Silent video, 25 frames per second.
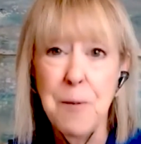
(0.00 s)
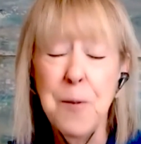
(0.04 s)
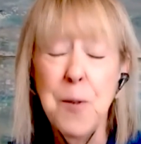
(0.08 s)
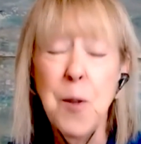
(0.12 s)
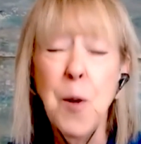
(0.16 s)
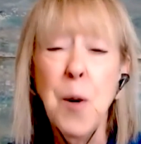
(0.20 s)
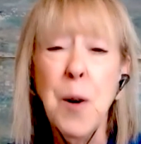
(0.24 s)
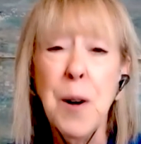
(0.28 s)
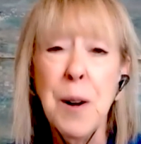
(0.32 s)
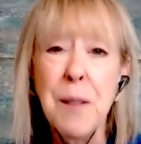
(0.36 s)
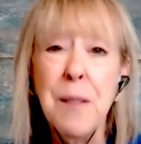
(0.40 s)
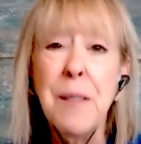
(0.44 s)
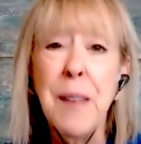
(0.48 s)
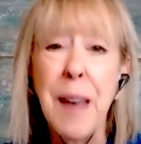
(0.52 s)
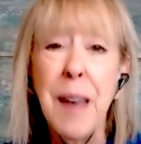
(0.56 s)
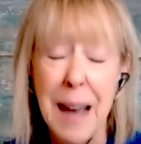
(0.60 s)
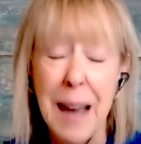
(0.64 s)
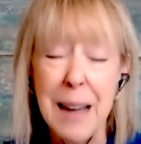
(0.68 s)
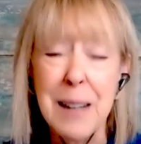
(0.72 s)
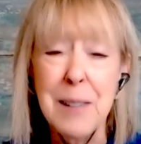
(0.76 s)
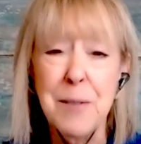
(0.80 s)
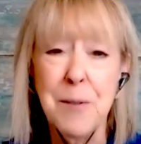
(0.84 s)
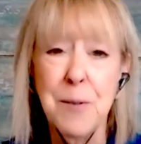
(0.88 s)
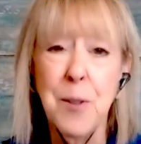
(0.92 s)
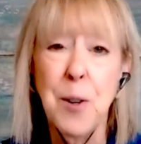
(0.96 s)

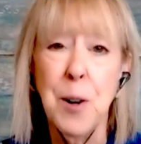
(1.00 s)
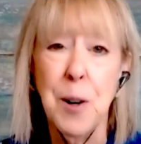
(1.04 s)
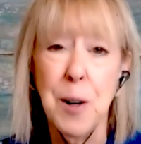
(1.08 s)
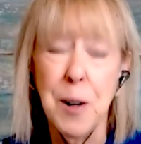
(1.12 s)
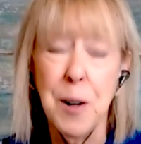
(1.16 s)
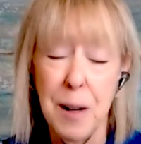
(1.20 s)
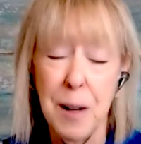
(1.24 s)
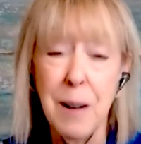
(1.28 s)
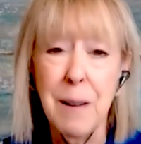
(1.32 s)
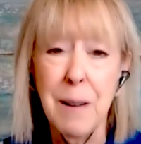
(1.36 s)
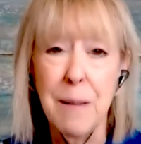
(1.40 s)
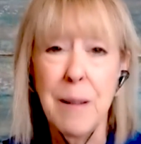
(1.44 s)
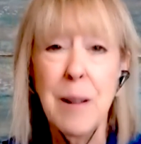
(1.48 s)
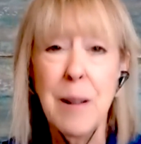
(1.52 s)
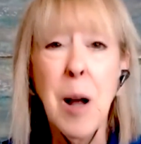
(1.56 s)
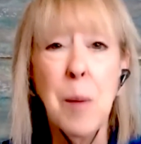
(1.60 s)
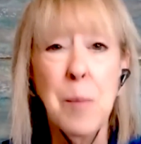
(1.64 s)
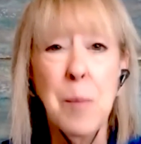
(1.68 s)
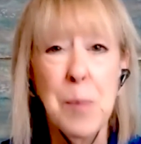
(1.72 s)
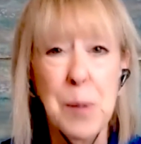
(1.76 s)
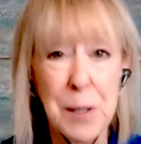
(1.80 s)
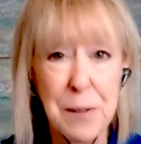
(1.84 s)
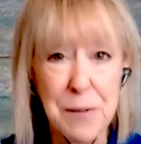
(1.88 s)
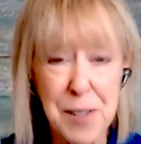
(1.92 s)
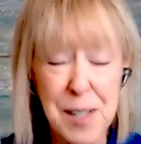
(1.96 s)
that for a
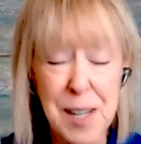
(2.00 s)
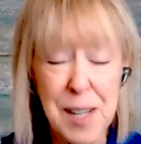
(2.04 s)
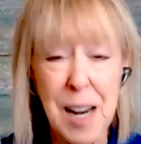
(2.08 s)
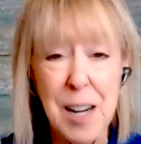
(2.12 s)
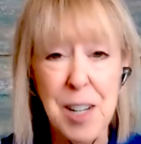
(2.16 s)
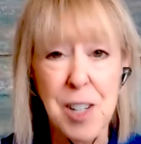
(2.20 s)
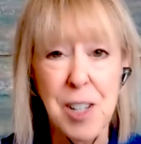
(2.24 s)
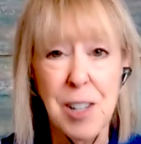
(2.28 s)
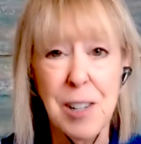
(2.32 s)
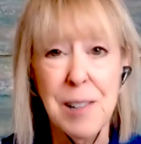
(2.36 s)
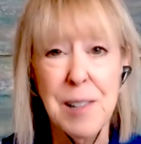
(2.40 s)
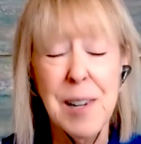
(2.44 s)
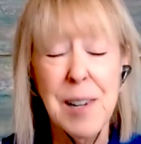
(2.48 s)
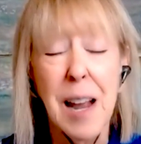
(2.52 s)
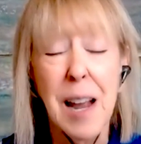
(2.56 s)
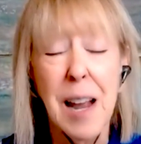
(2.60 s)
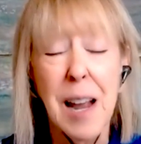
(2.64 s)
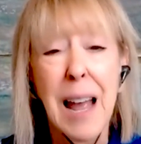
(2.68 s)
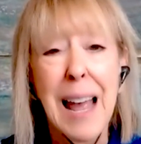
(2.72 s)
couple of sessions.